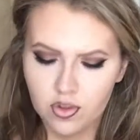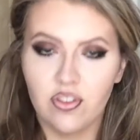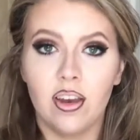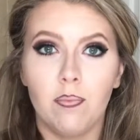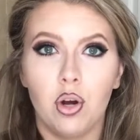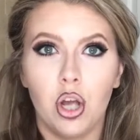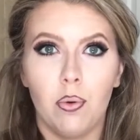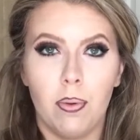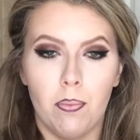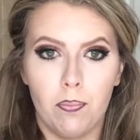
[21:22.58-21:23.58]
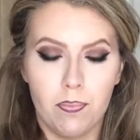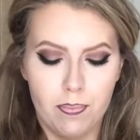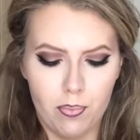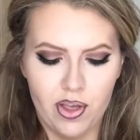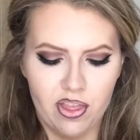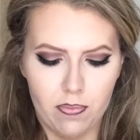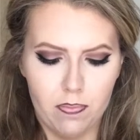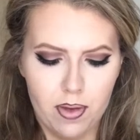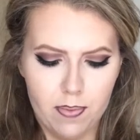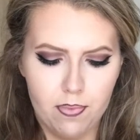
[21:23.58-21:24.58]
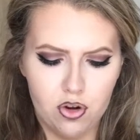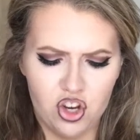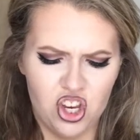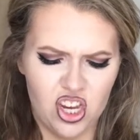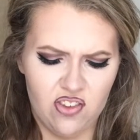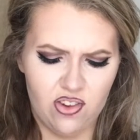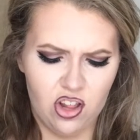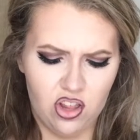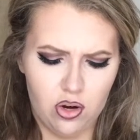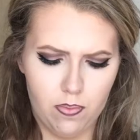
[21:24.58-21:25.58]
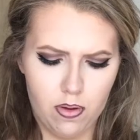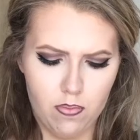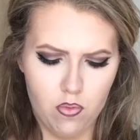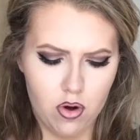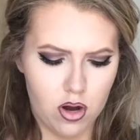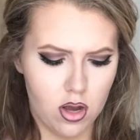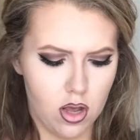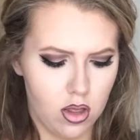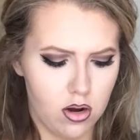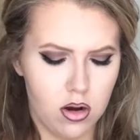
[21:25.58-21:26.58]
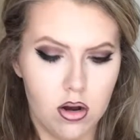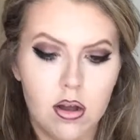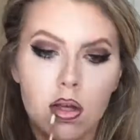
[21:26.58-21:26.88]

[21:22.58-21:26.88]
So then I'm going to go in with Vapor just to give it a little bit more color.